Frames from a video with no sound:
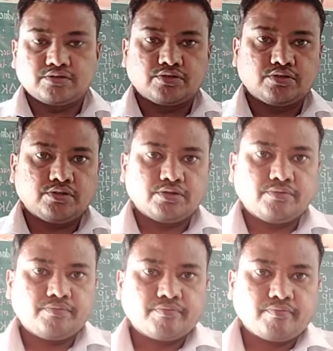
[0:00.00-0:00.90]
So,
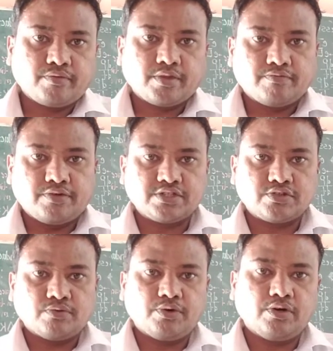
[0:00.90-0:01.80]
first
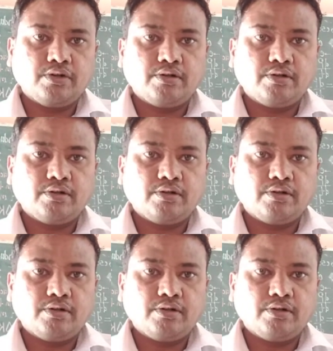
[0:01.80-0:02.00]
of all,